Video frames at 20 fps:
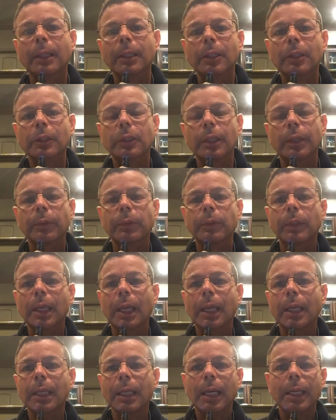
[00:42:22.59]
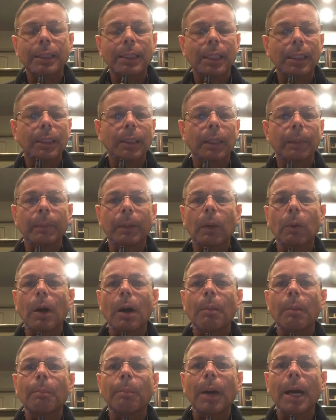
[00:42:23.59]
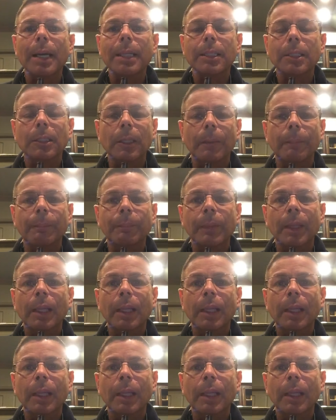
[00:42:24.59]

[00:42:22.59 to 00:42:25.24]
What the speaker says: this the other day, I said, let me go out and buy some.